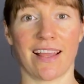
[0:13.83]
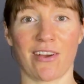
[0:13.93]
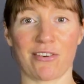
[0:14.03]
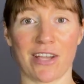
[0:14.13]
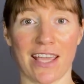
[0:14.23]

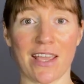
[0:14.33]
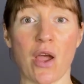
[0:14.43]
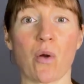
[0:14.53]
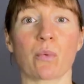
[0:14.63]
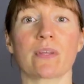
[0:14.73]
Okay?
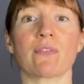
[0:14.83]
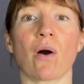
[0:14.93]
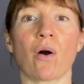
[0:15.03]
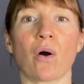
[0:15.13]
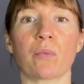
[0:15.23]
We've
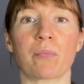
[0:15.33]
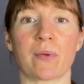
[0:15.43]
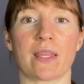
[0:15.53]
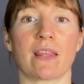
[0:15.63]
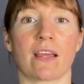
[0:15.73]
all
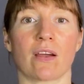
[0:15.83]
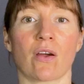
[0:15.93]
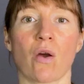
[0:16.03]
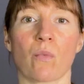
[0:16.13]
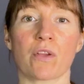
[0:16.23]
been there.
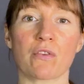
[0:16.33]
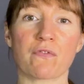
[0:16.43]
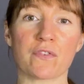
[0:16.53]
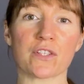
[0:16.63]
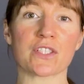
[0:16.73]
When you
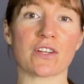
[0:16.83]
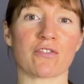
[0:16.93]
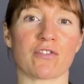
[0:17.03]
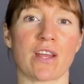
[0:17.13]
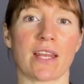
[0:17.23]
first start
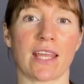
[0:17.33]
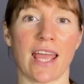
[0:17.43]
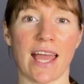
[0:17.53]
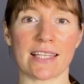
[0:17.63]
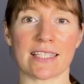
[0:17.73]
training
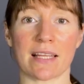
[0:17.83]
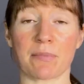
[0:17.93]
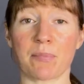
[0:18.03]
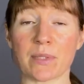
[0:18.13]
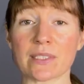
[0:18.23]
handstand,
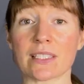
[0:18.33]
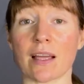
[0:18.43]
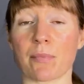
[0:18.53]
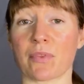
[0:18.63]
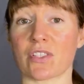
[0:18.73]
building
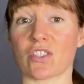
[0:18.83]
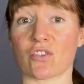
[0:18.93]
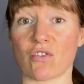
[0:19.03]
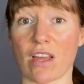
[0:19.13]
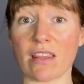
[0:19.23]
up the
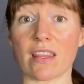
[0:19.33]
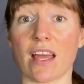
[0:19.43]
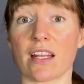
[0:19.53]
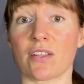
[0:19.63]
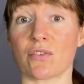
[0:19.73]
strength
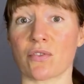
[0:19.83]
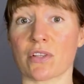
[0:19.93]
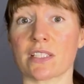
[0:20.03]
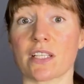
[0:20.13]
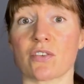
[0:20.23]
and
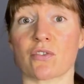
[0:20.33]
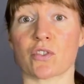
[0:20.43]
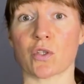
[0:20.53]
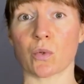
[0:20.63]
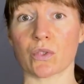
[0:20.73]
endurance in your
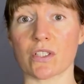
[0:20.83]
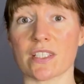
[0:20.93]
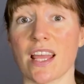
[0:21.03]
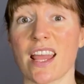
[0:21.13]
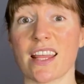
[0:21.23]
shoulders
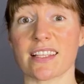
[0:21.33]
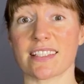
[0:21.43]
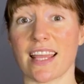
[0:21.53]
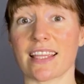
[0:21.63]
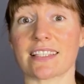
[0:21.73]

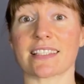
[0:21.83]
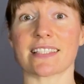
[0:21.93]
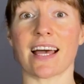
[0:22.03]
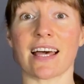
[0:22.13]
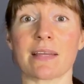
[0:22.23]
takes
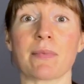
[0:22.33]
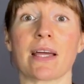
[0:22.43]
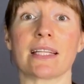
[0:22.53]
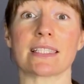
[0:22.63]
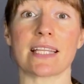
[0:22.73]
time
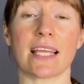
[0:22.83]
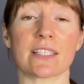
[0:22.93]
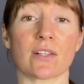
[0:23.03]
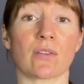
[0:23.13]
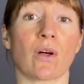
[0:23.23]
and it
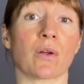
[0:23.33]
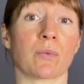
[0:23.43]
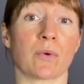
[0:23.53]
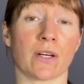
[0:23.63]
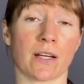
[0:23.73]
takes a lot of
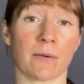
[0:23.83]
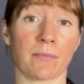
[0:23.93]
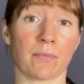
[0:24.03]
work.